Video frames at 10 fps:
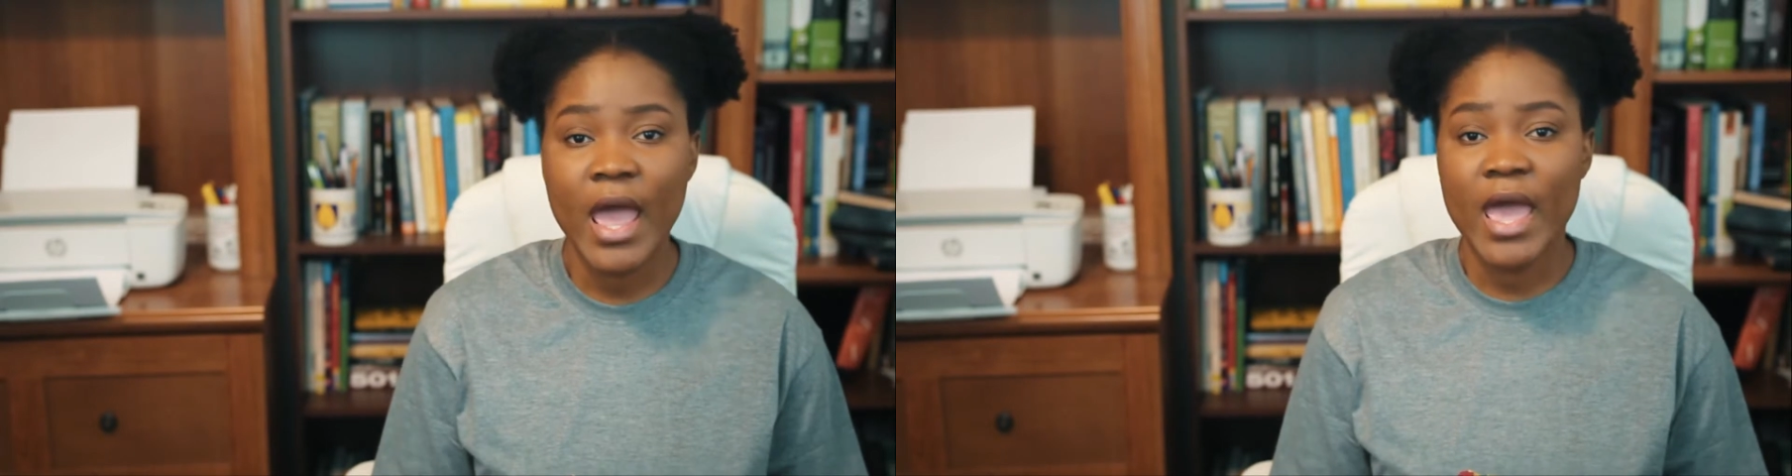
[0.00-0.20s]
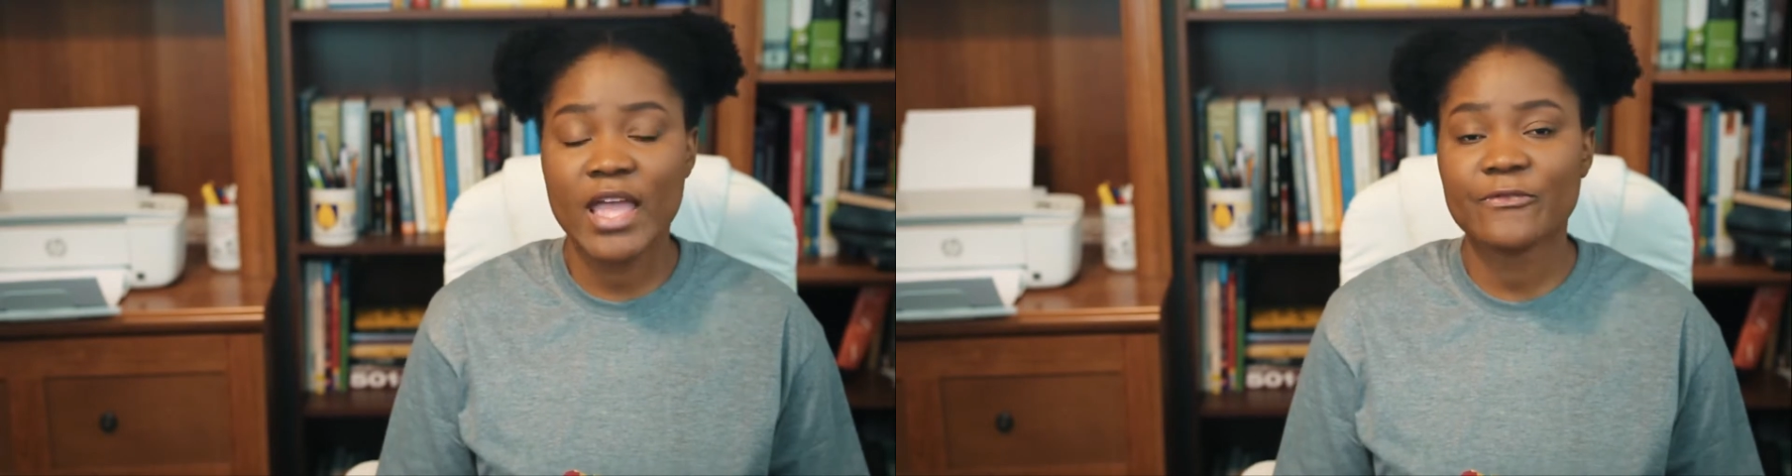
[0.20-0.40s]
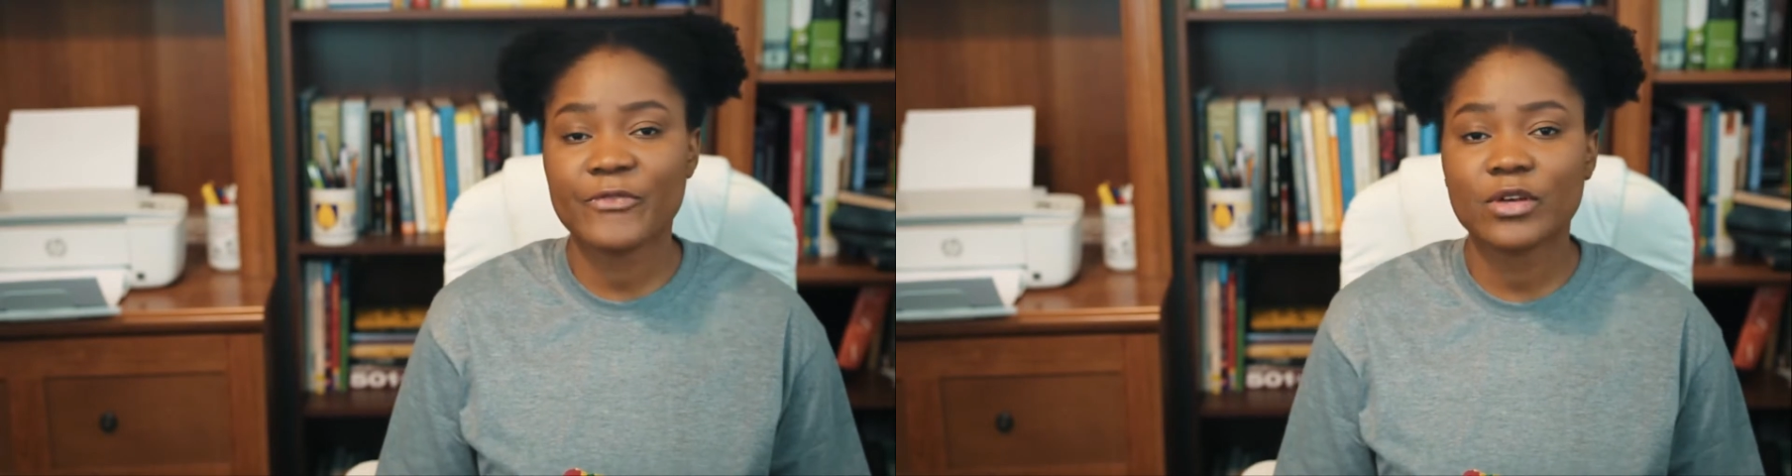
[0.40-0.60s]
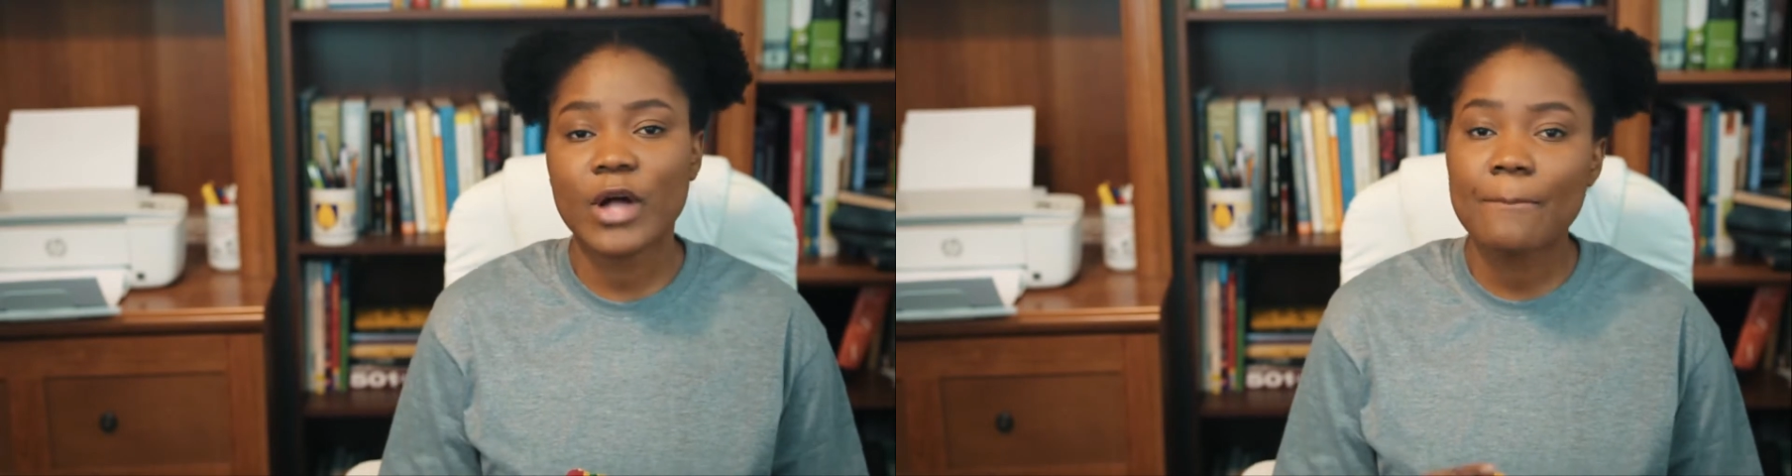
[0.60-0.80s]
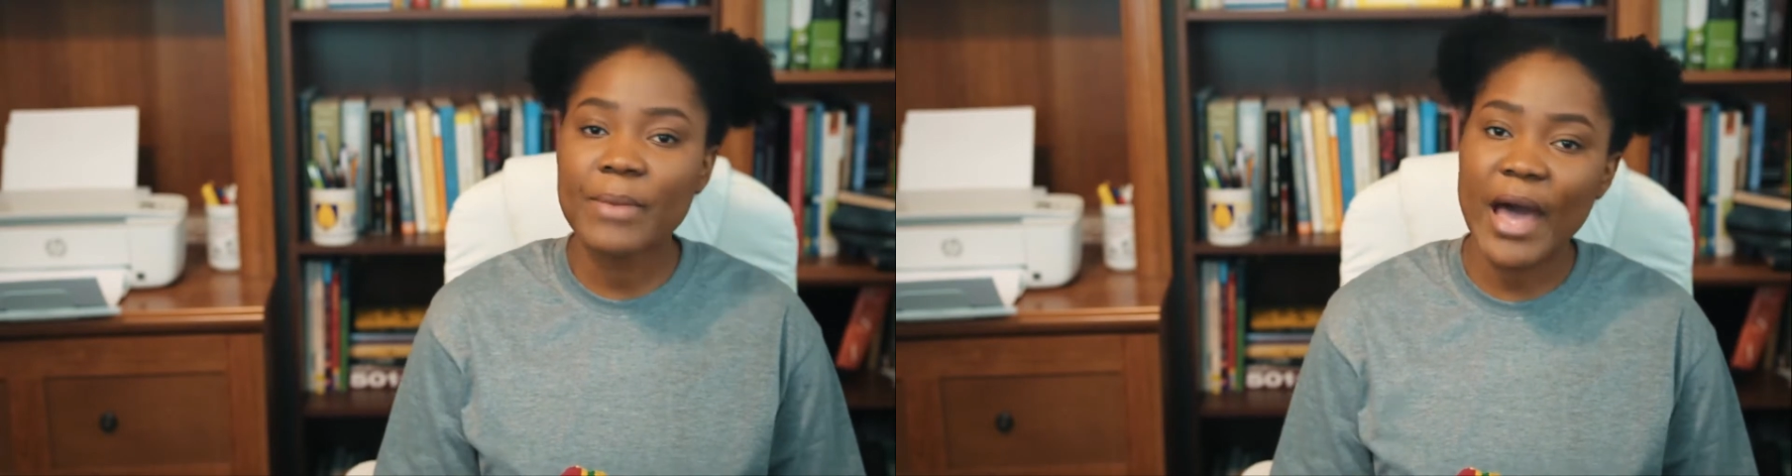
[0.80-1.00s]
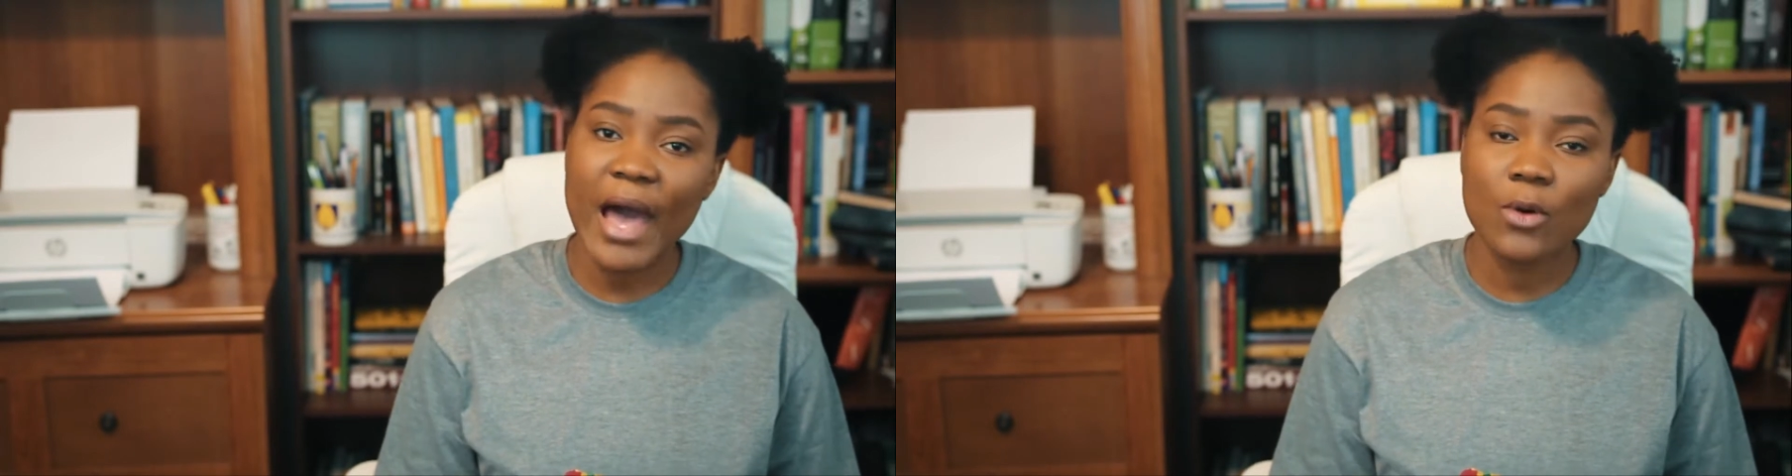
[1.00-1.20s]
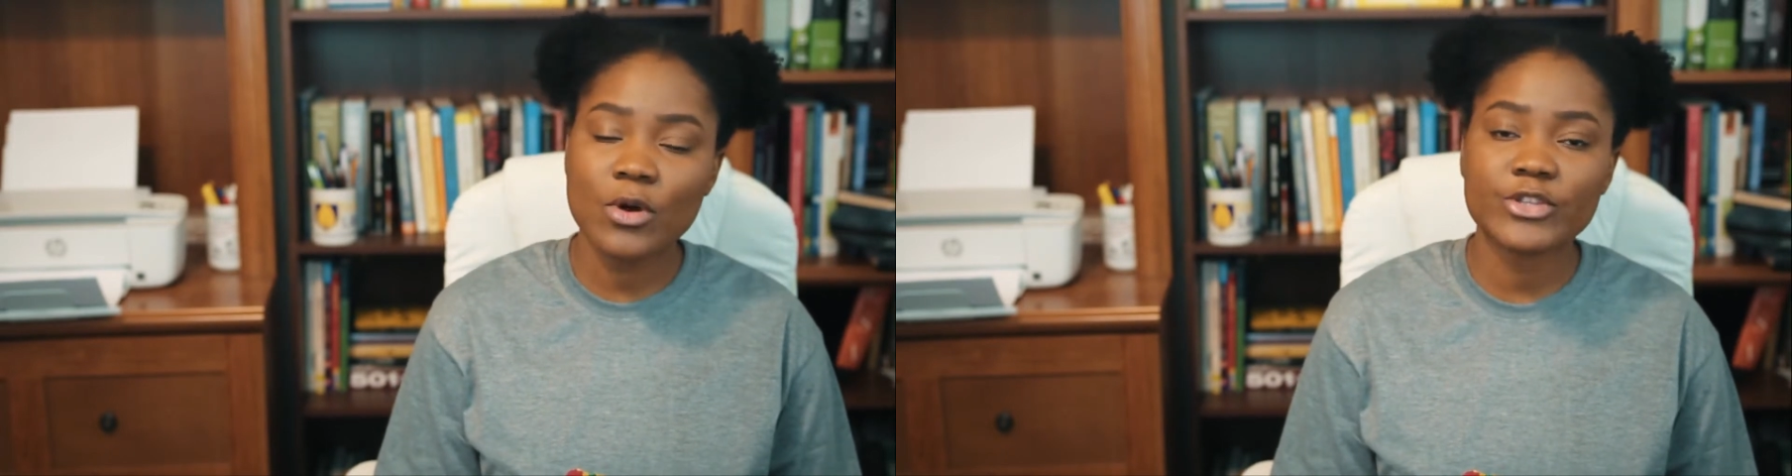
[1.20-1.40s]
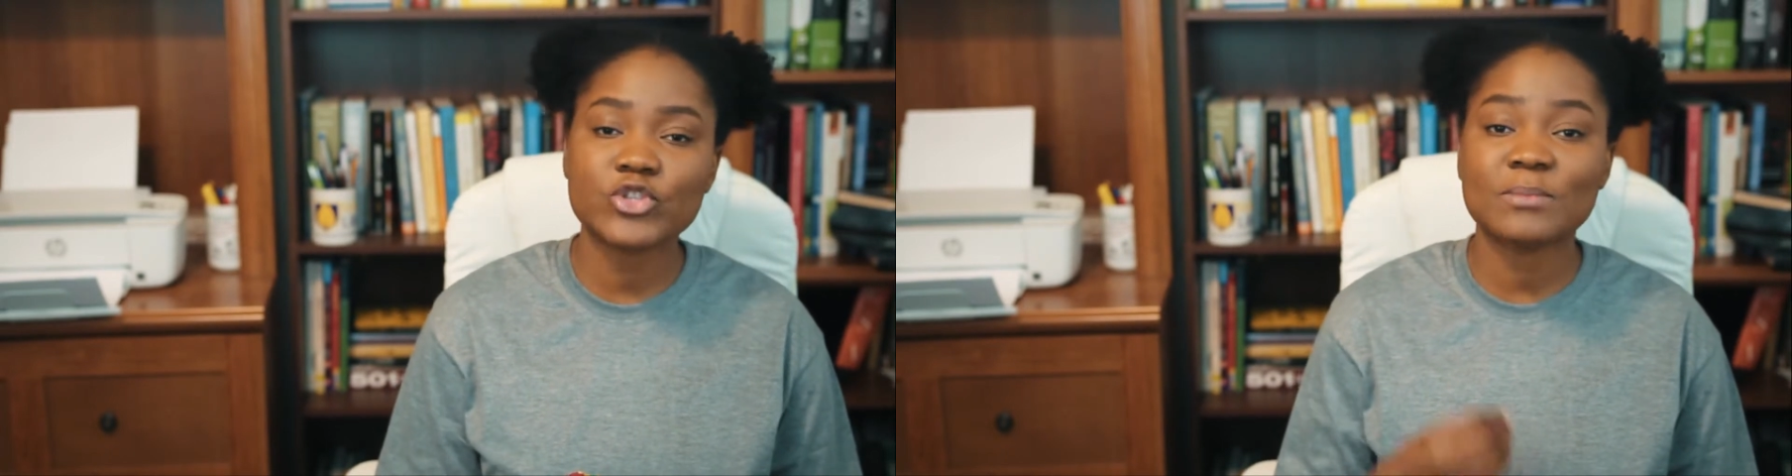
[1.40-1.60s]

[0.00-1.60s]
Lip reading: and feel empowered to